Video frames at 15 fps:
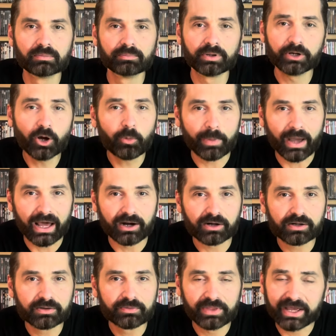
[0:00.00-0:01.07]
But no
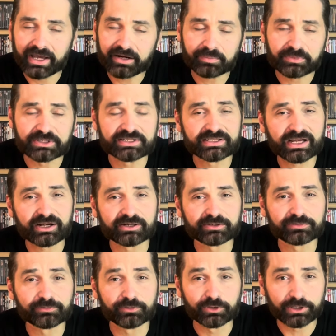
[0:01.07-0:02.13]
matter, they head up the
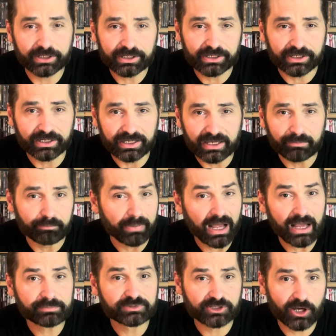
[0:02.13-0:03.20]
stairs for Linda to get
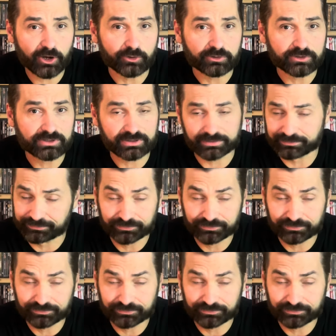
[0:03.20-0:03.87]
Bob's ghost.